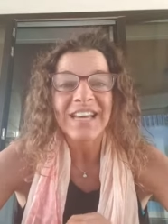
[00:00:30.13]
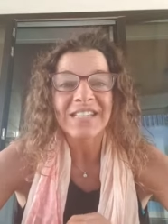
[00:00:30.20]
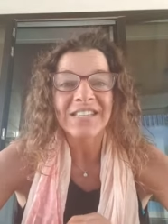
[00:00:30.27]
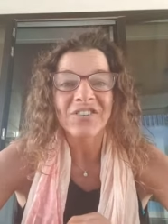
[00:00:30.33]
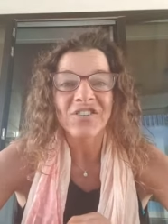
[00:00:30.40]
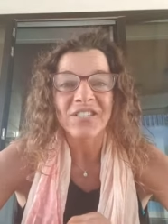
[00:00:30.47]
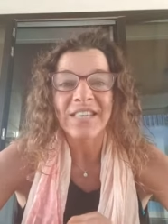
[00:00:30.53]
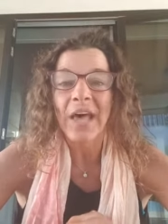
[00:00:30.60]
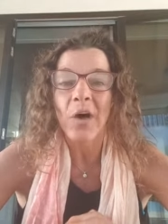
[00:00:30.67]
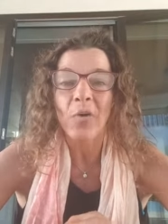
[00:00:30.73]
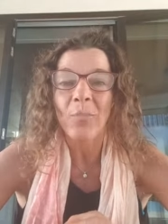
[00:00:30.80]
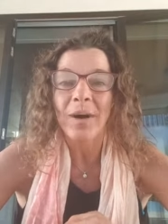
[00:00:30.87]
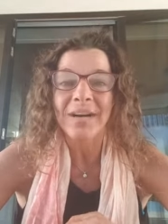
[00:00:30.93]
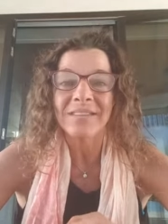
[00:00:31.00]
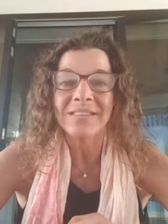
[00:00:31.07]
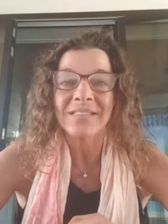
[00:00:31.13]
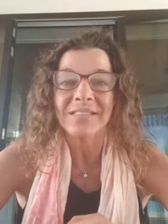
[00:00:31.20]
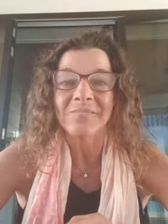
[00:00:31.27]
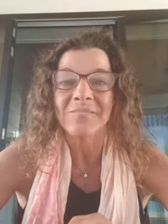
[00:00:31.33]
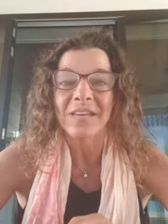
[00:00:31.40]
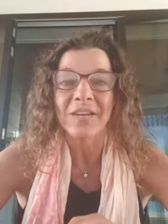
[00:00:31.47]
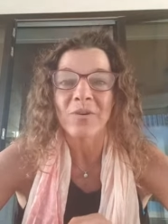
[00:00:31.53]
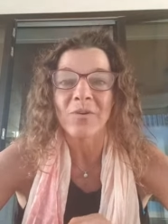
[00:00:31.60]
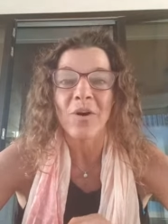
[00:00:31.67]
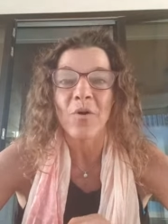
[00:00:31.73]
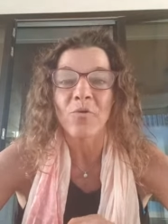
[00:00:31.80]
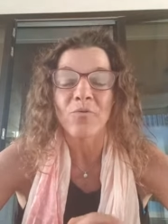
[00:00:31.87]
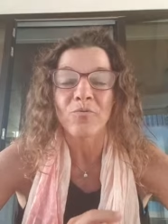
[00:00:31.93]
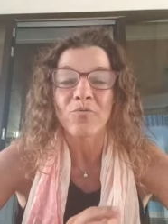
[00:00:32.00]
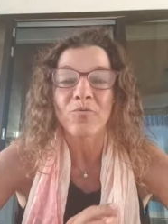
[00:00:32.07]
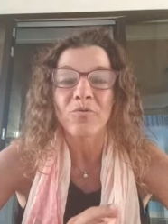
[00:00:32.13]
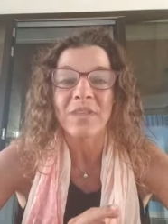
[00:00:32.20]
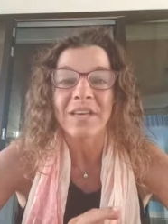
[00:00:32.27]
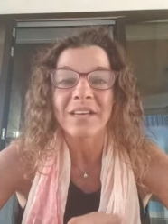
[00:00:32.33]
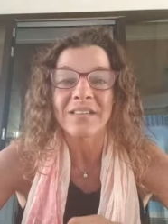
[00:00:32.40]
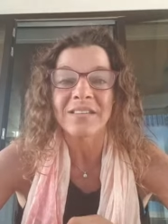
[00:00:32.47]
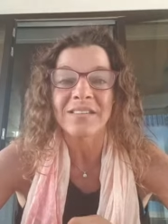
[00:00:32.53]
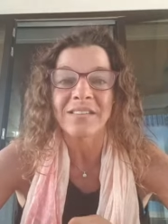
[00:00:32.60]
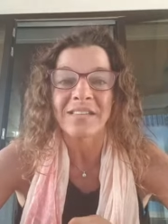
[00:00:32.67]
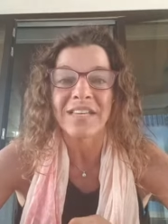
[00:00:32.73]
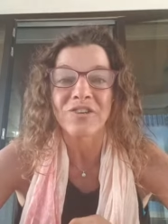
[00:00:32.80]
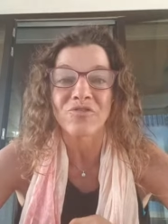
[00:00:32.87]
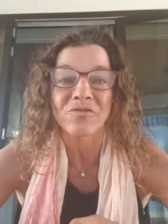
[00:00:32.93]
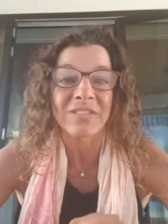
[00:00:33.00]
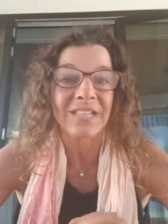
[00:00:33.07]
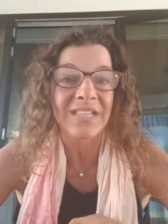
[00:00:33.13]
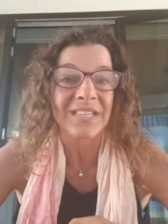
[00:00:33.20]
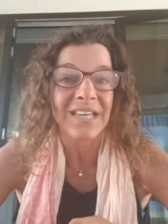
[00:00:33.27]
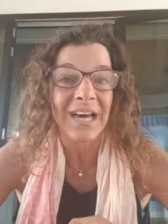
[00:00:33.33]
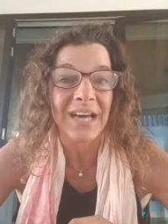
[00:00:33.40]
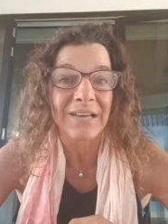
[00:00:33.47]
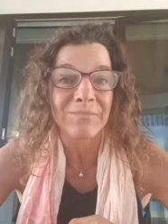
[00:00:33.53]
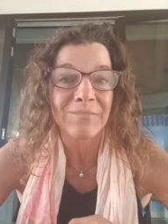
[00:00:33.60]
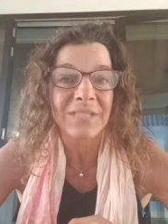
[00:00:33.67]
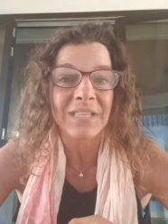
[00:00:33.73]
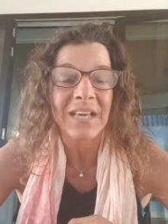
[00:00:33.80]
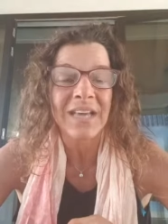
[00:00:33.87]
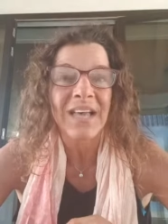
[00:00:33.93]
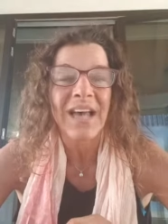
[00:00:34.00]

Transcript: to just help us you know go through these interesting times